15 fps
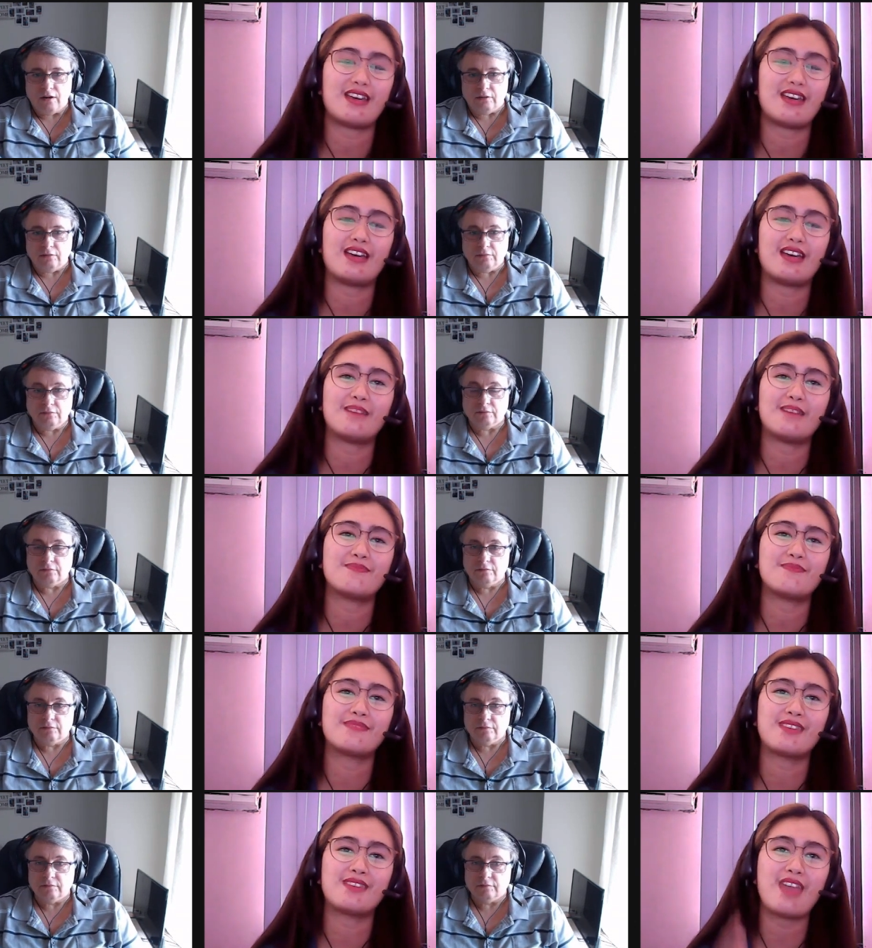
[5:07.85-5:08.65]

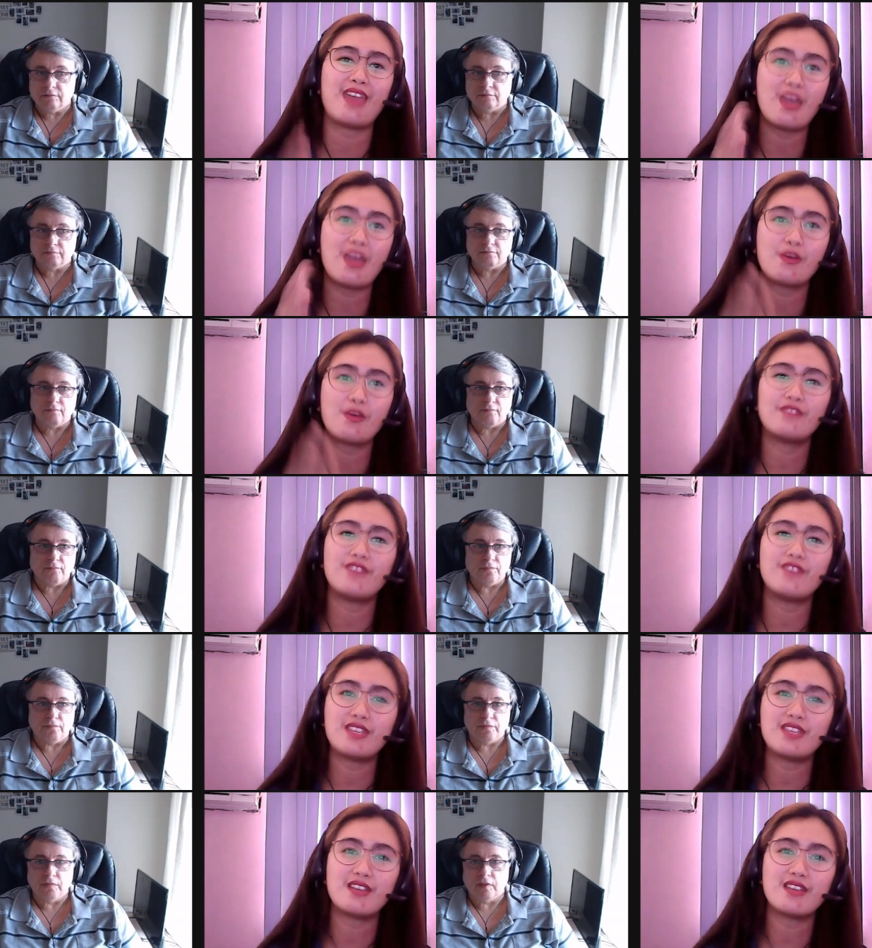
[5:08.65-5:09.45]
Speaker 1: K-1
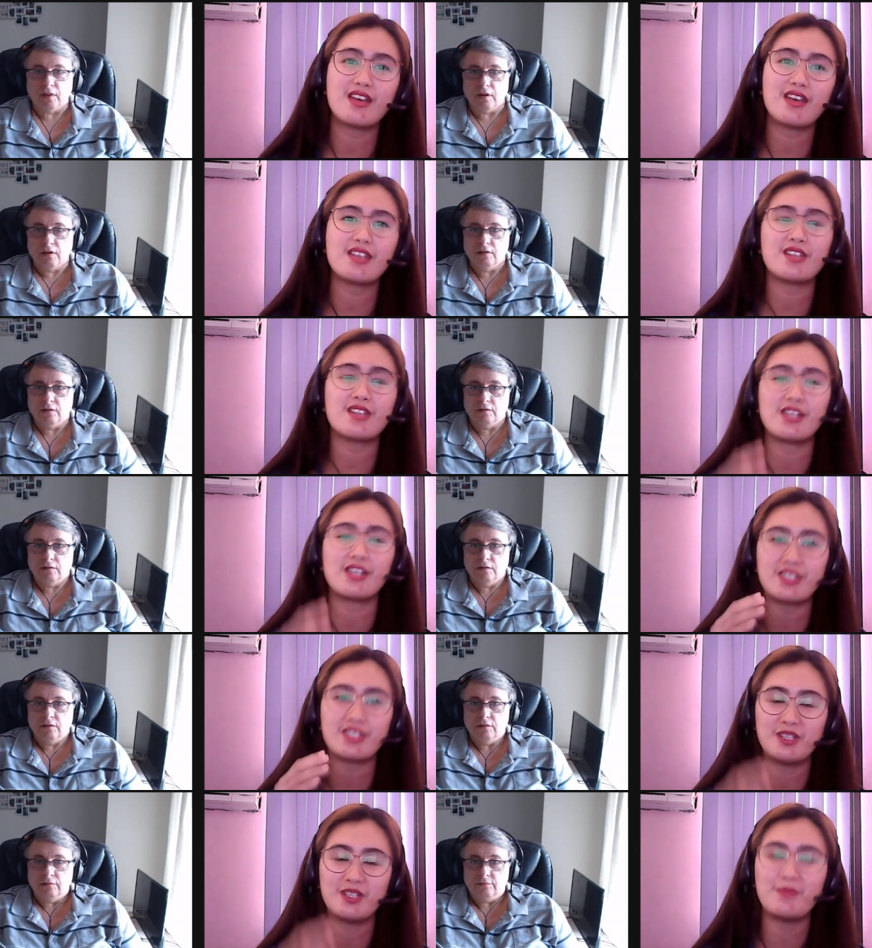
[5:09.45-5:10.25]
visas are
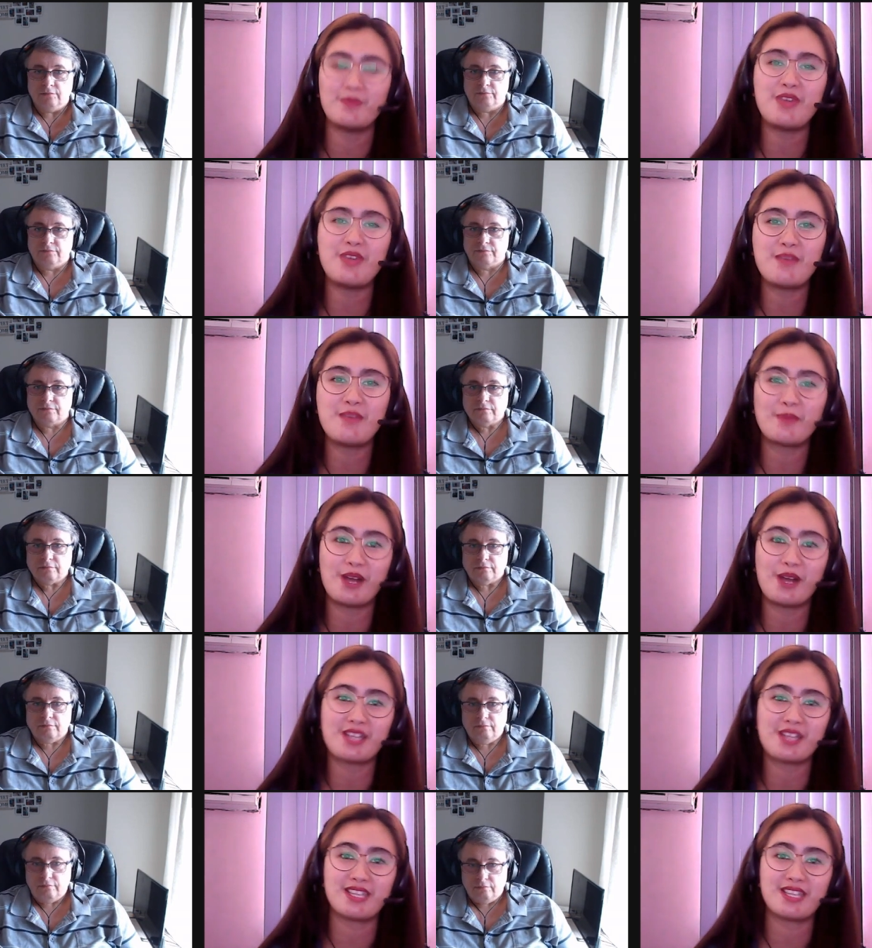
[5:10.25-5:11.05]
still being
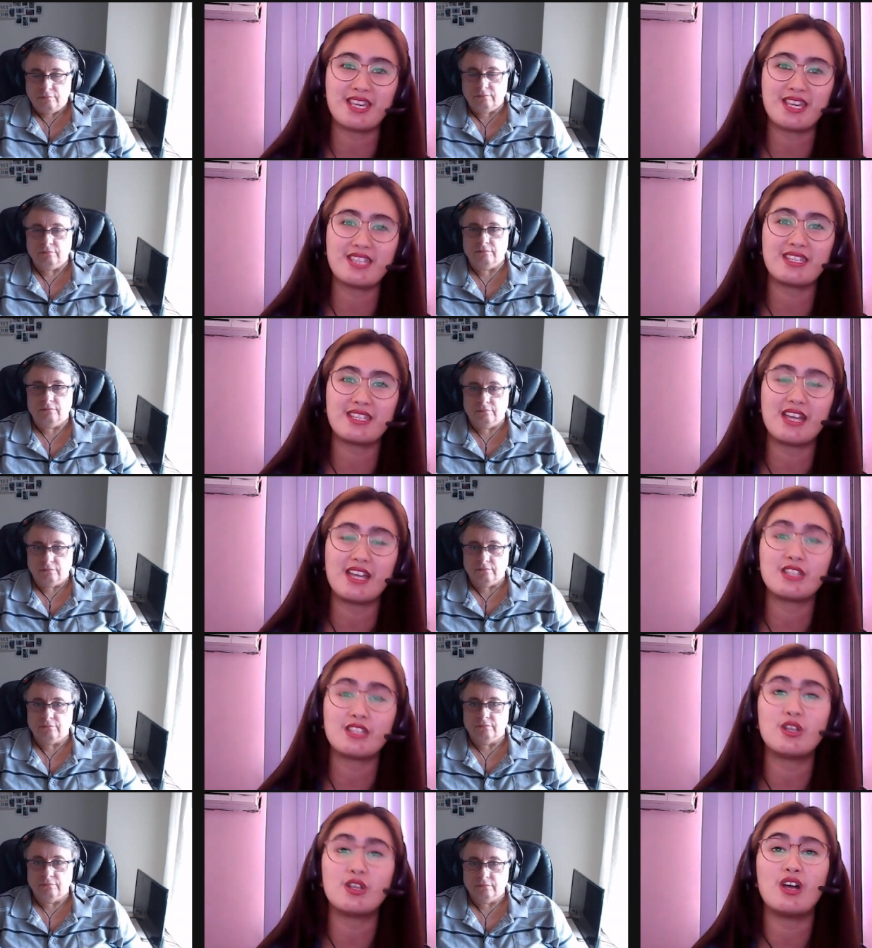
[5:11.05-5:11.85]
processed
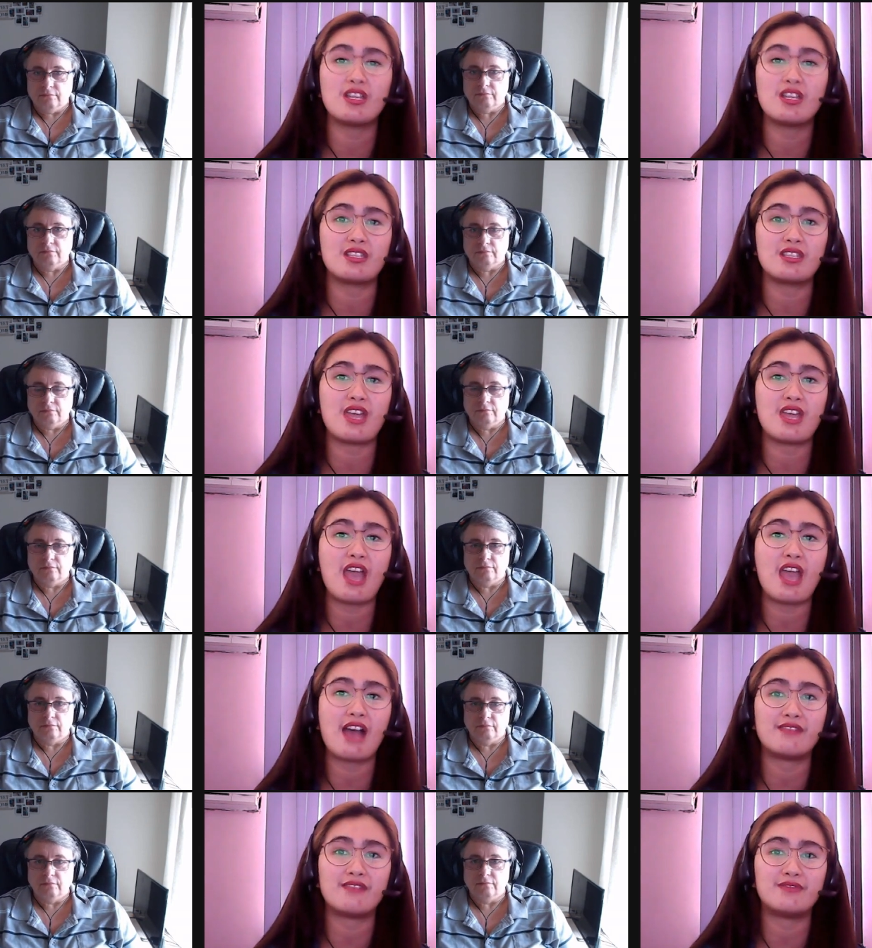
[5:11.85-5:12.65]
as long as they
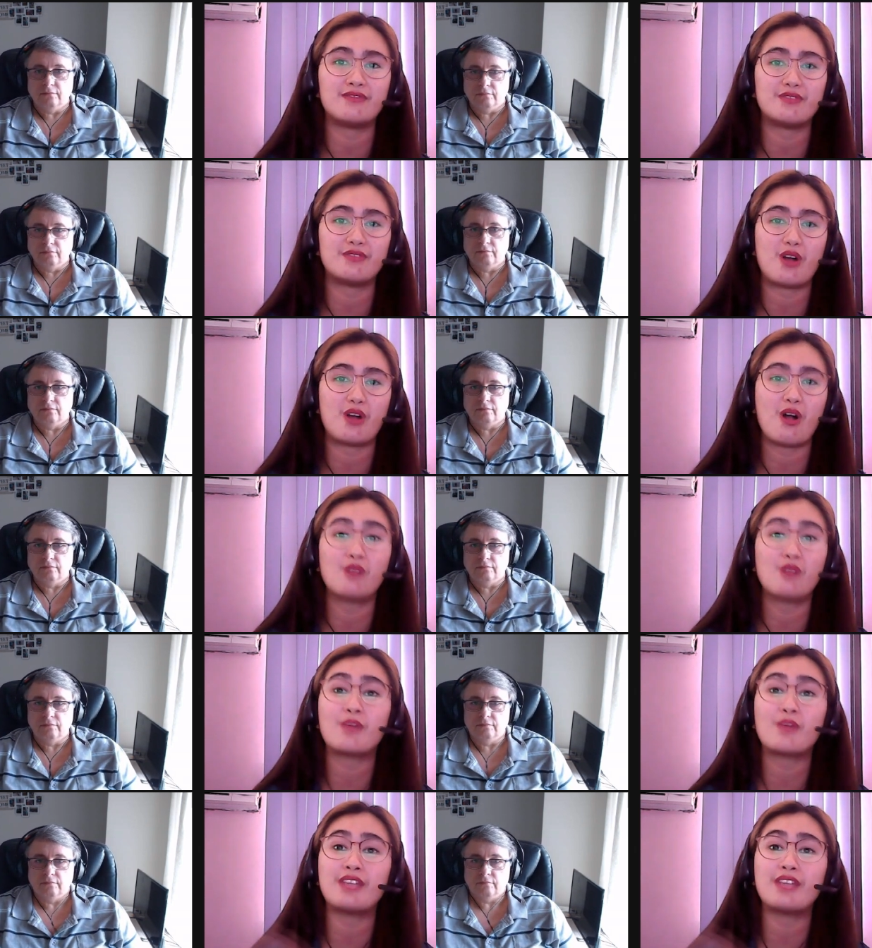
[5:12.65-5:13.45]
have
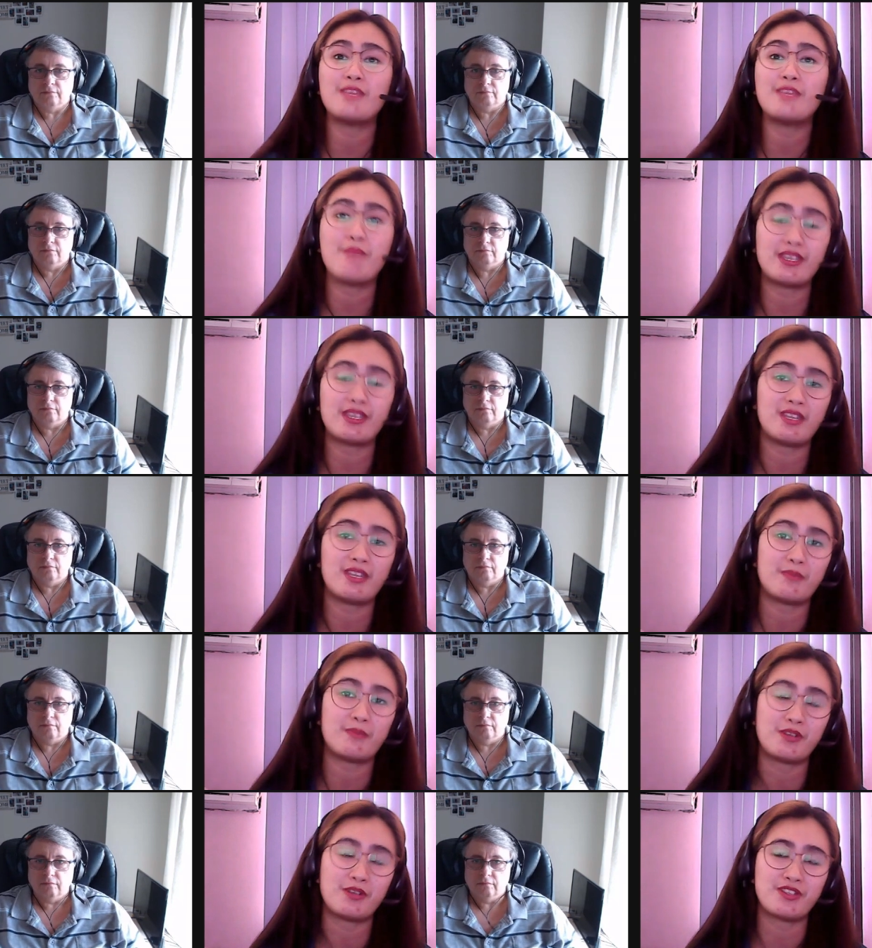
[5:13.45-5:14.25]
already met
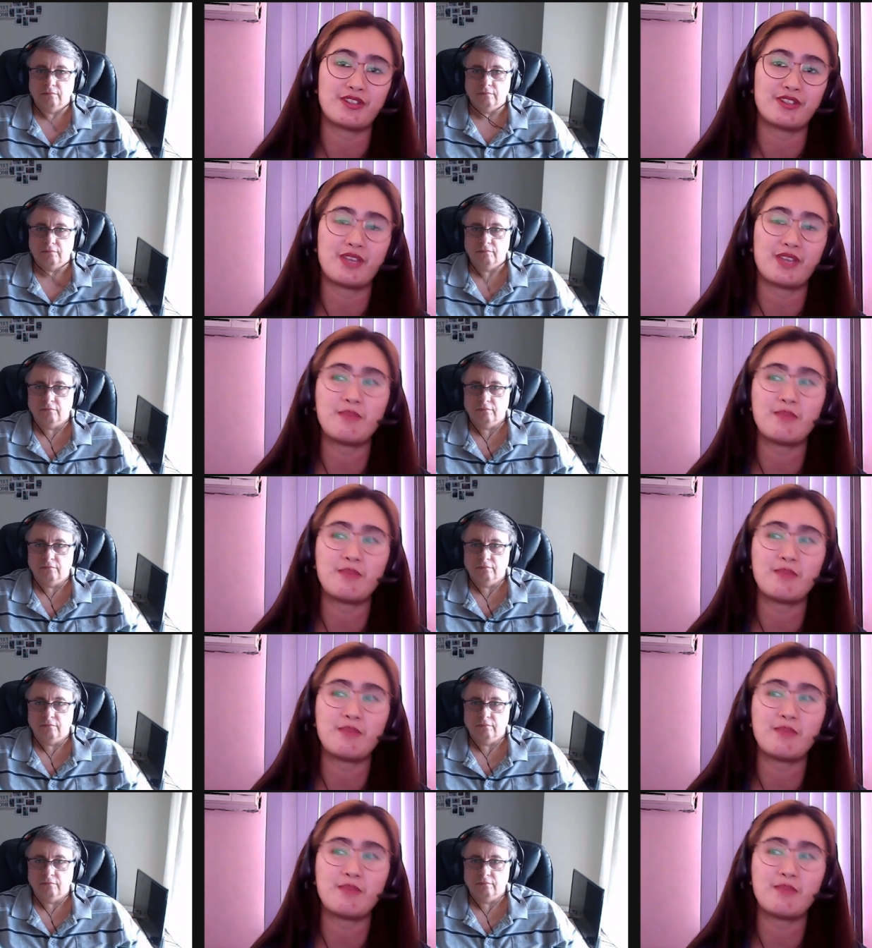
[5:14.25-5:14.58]
in person.